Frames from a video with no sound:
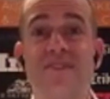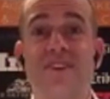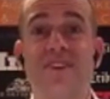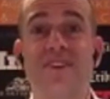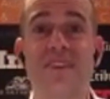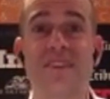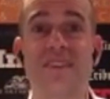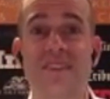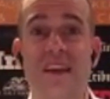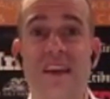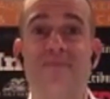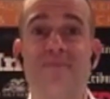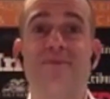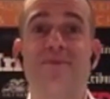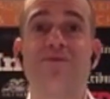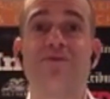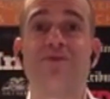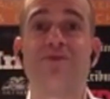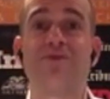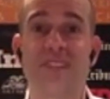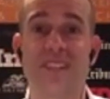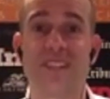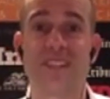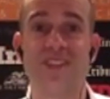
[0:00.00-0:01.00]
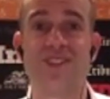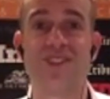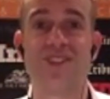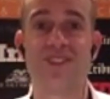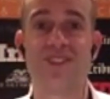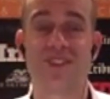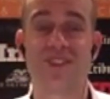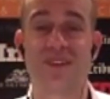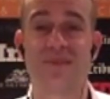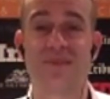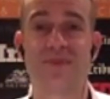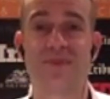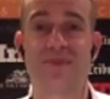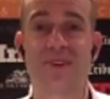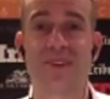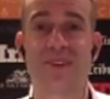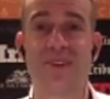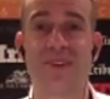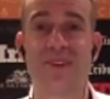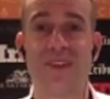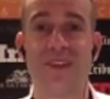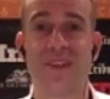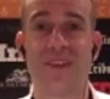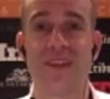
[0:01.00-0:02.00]
type of relationship.
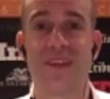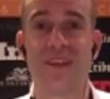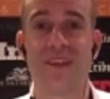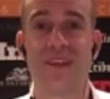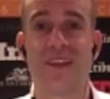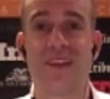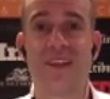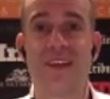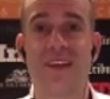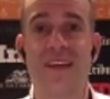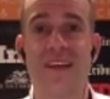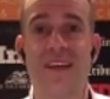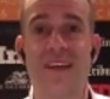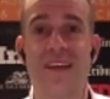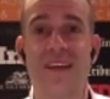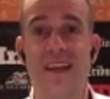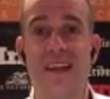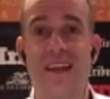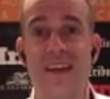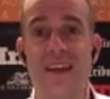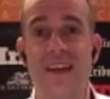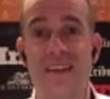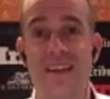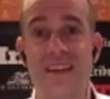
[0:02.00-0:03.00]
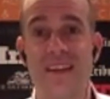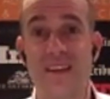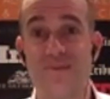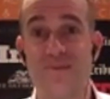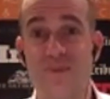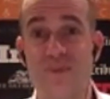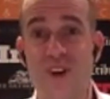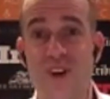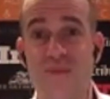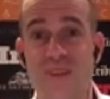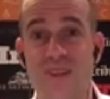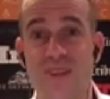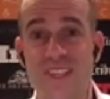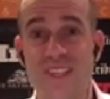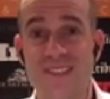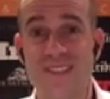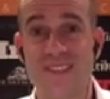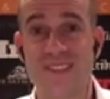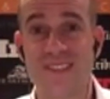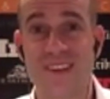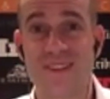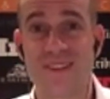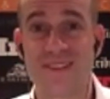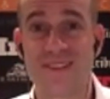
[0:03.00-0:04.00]
And impermanence
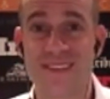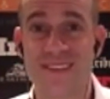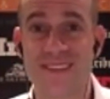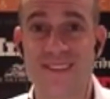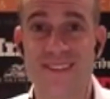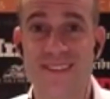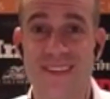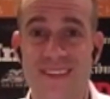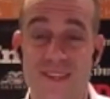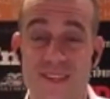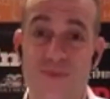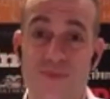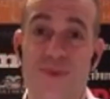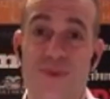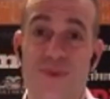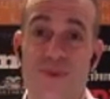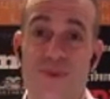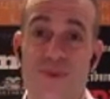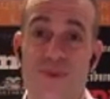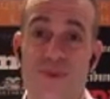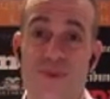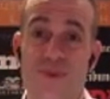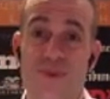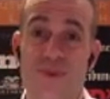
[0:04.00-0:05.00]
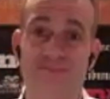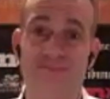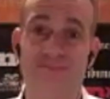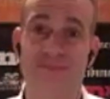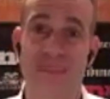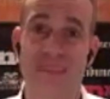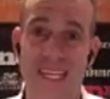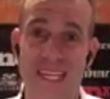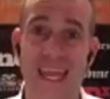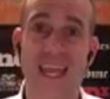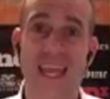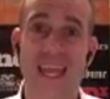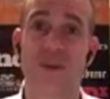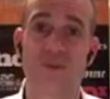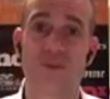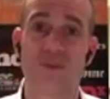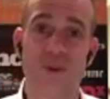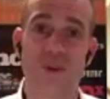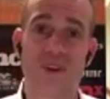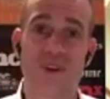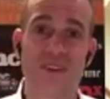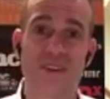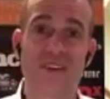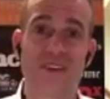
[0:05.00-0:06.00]
tells us it's worth it. It can
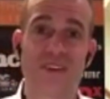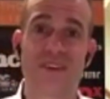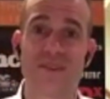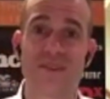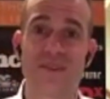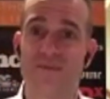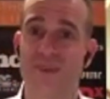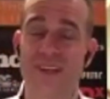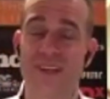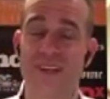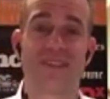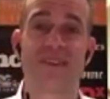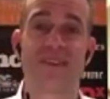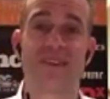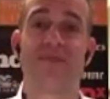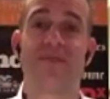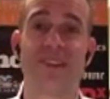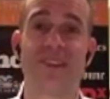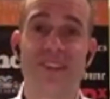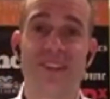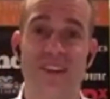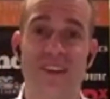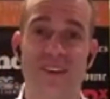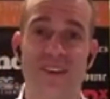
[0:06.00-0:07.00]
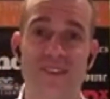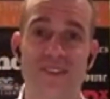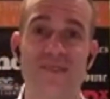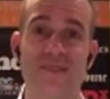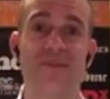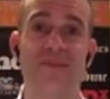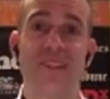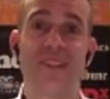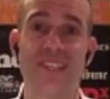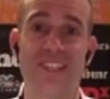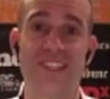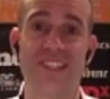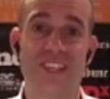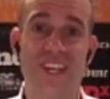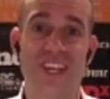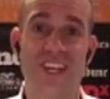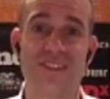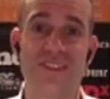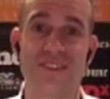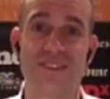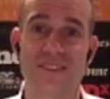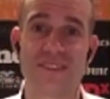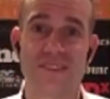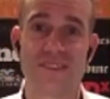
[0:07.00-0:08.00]
work because everything ultimately
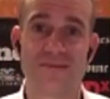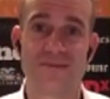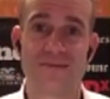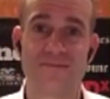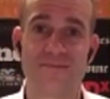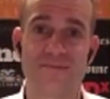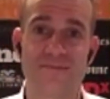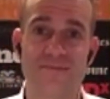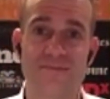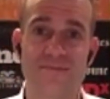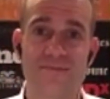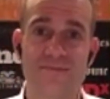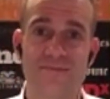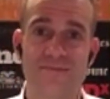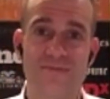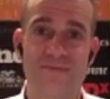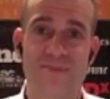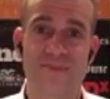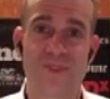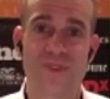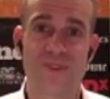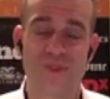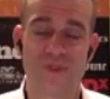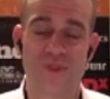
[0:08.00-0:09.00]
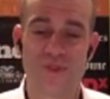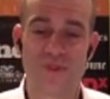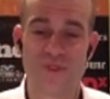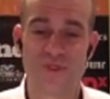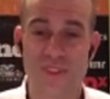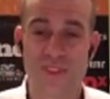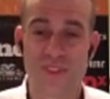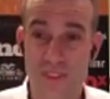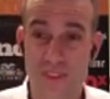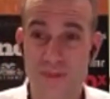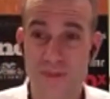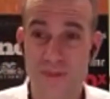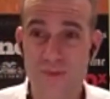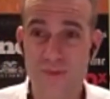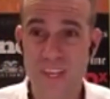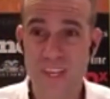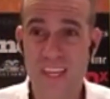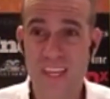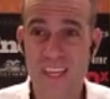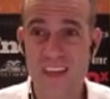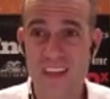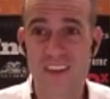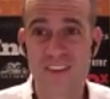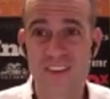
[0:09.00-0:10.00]
changes. So those are the three
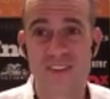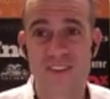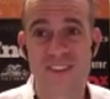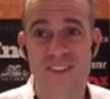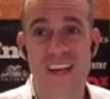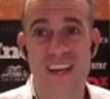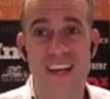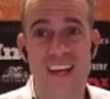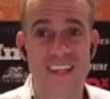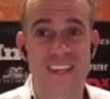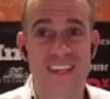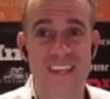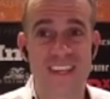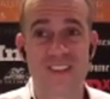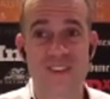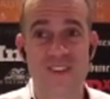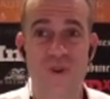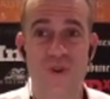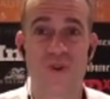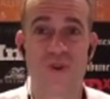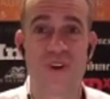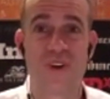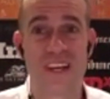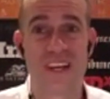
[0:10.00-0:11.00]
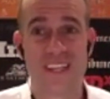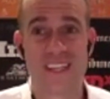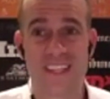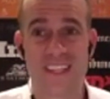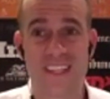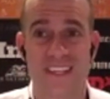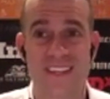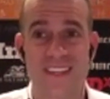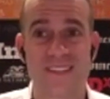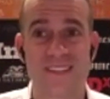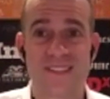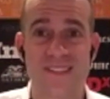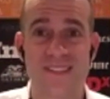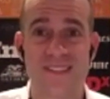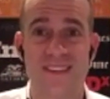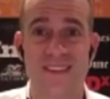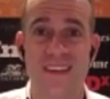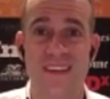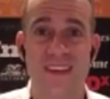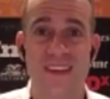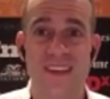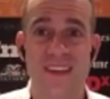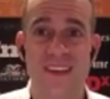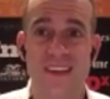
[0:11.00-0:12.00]
underlying core ideas
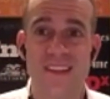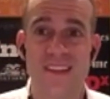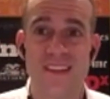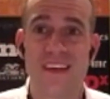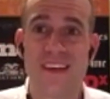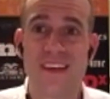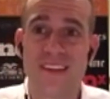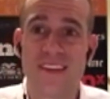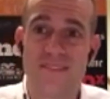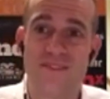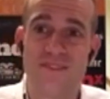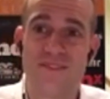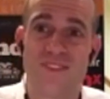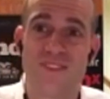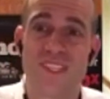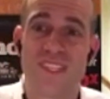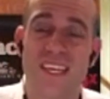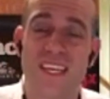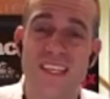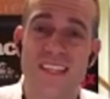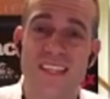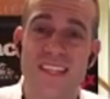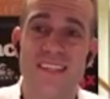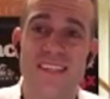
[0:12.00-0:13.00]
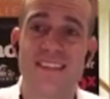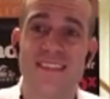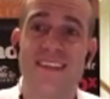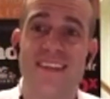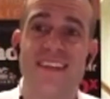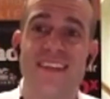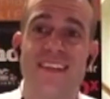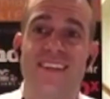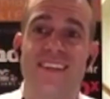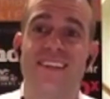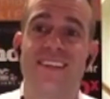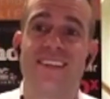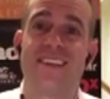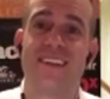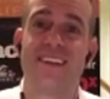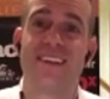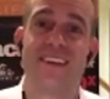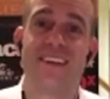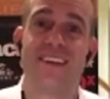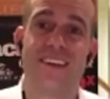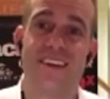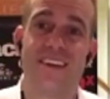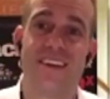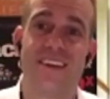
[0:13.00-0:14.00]
that if you take these in,
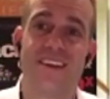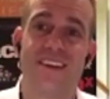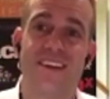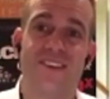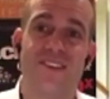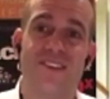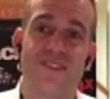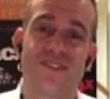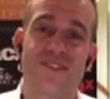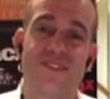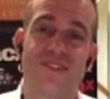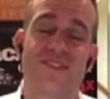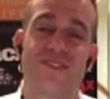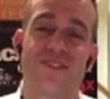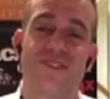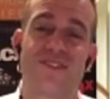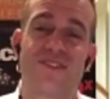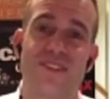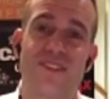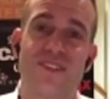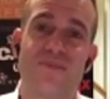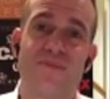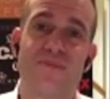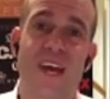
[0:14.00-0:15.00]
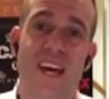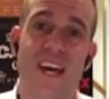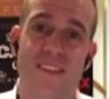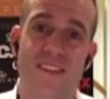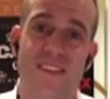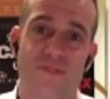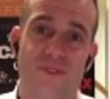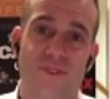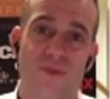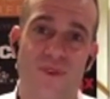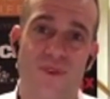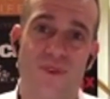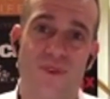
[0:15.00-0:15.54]
you start to see the path forward.